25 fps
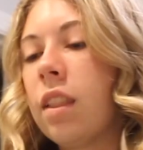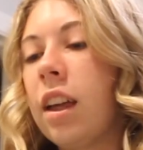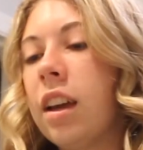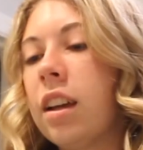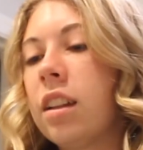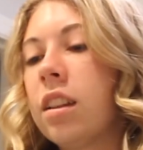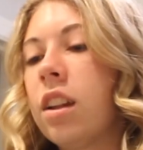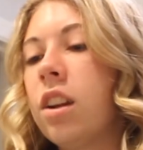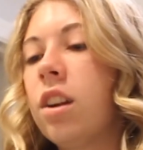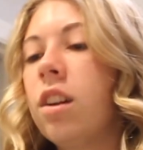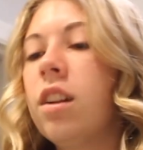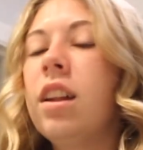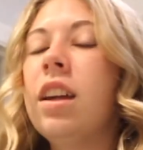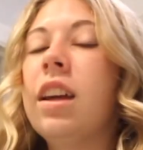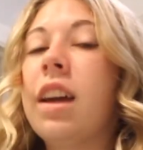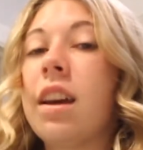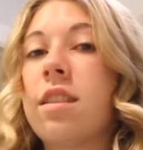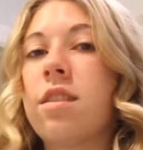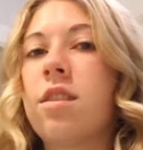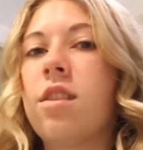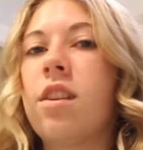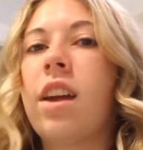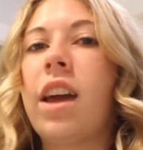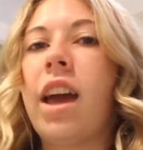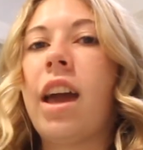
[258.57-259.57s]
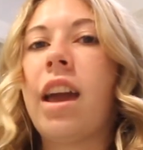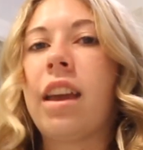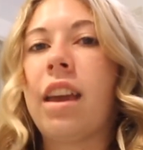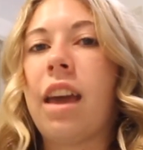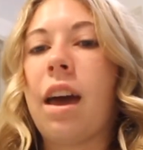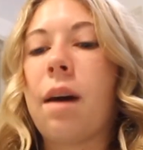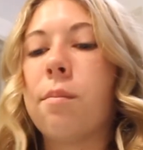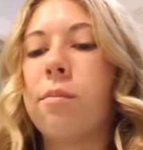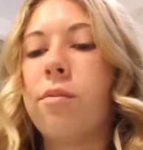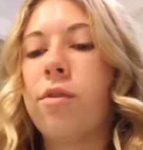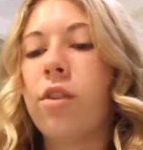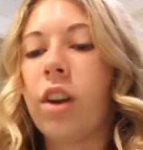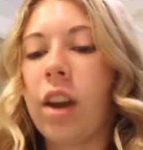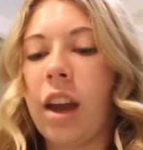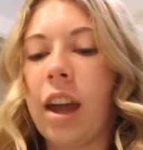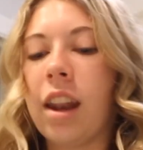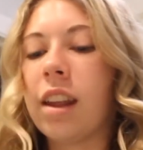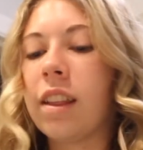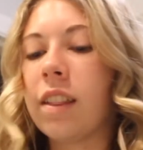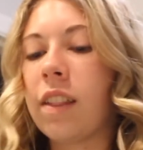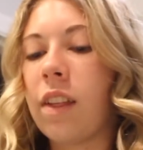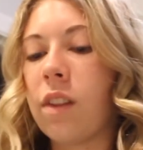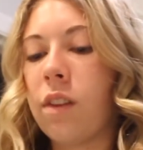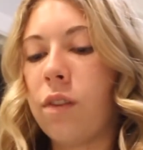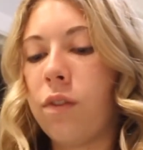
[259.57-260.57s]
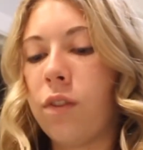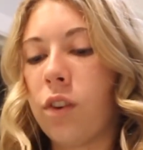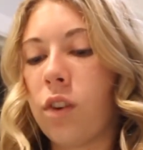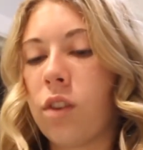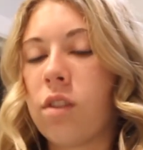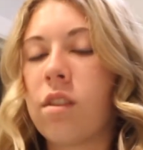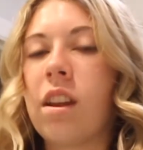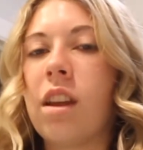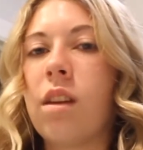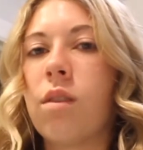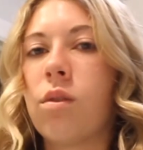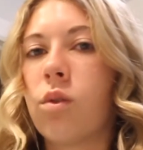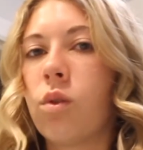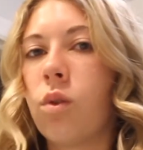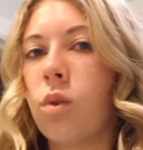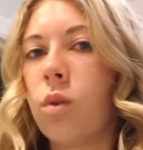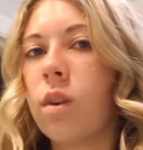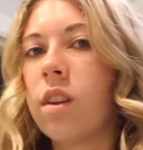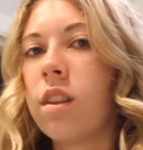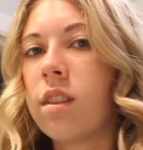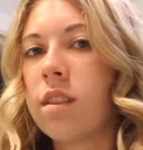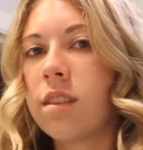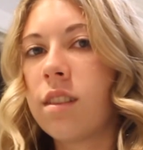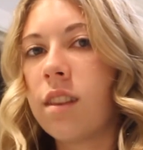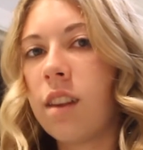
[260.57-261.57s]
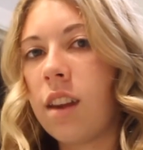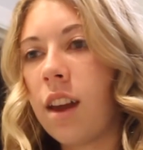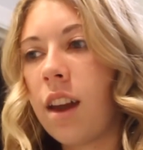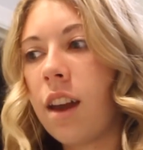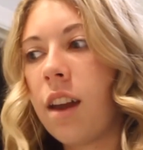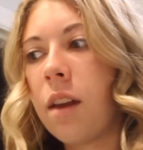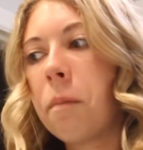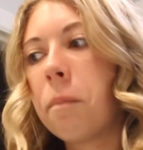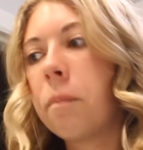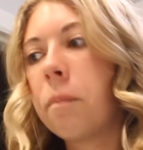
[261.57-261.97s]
Like literally yesterday I kept forgetting that the first day of school was today